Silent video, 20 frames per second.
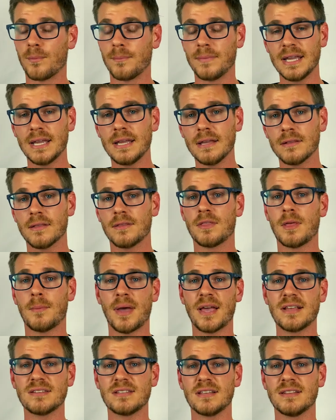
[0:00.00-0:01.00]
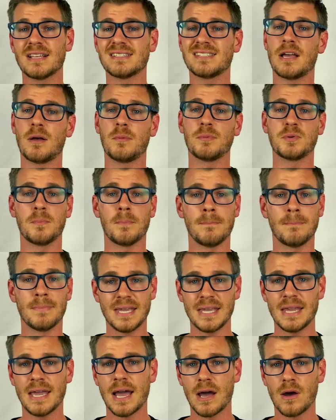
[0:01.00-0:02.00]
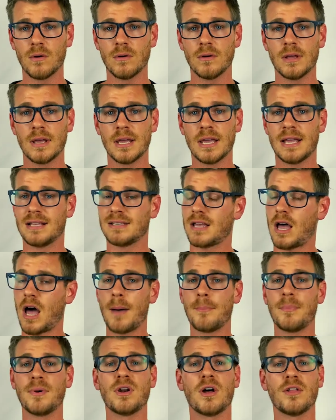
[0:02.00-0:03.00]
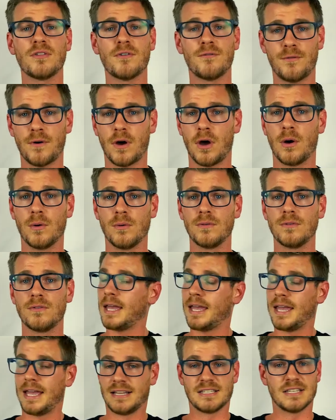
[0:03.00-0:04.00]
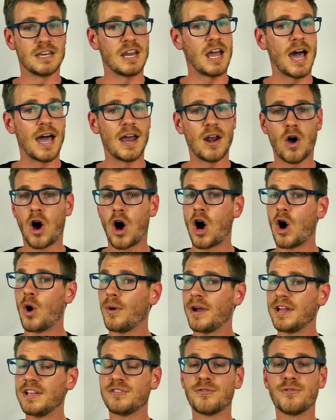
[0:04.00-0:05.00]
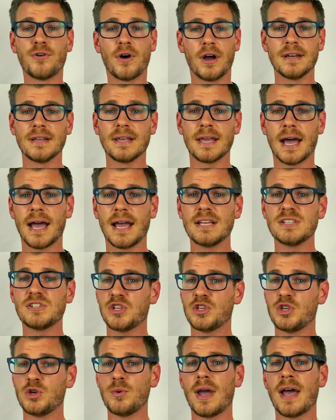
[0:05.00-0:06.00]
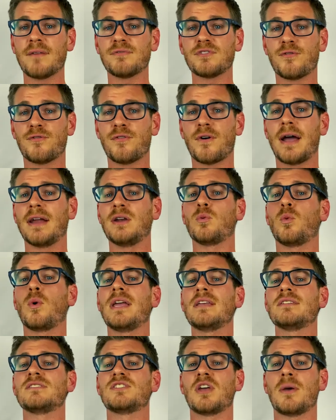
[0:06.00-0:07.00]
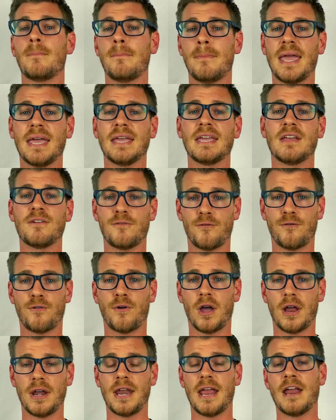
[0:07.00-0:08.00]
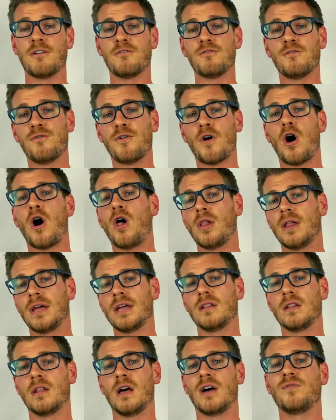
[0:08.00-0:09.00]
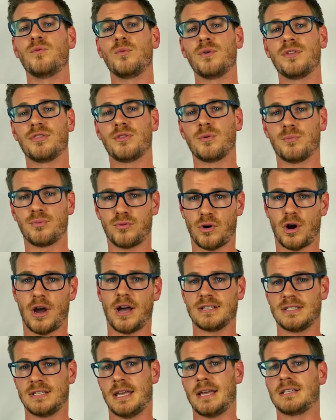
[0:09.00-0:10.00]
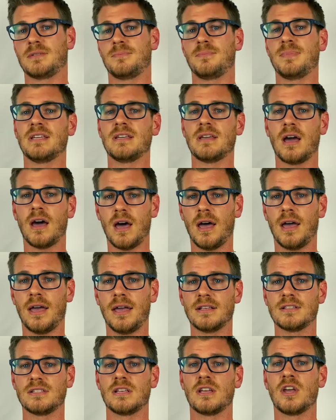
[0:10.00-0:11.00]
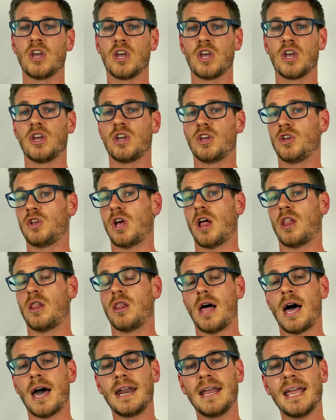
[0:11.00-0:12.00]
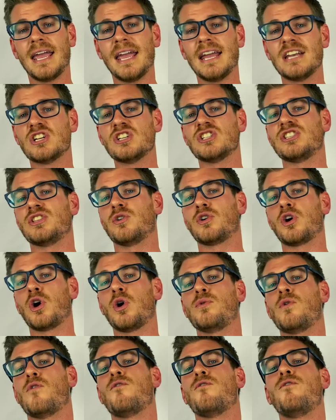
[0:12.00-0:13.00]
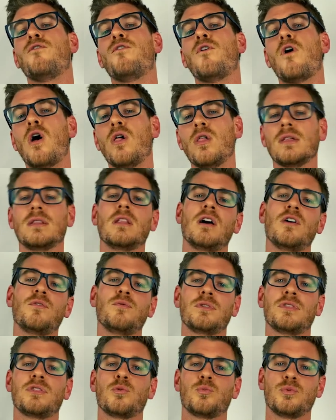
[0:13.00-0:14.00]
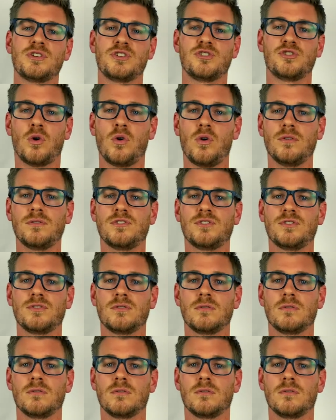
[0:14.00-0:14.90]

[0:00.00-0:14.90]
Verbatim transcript: me, the best thing that's helped me out is hopping on the phones. It's not always fun, guys. You have to find ways to make it fun and fall in love with the process because a lot of agents, they'll go, they'll fall in love with the results,